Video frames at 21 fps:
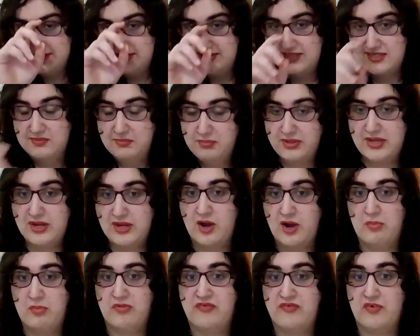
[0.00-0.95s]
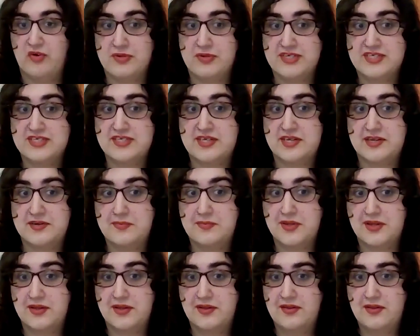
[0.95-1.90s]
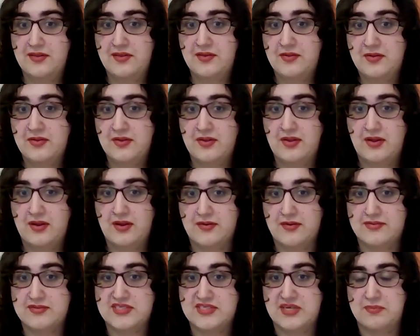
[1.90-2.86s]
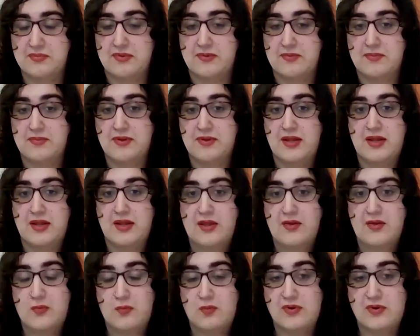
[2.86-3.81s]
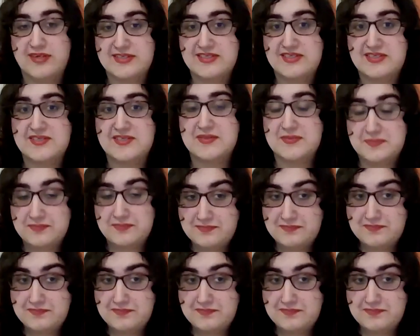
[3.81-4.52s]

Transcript: deeply homophobic state bill, or state, was